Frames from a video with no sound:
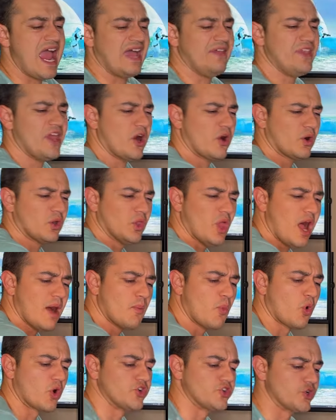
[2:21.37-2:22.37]
and they are a lot
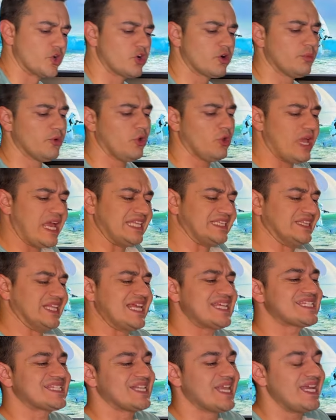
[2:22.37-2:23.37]
more durable and
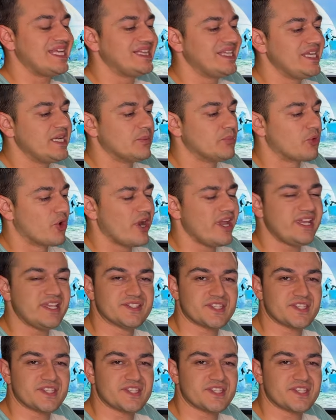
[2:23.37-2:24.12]
less likely to break,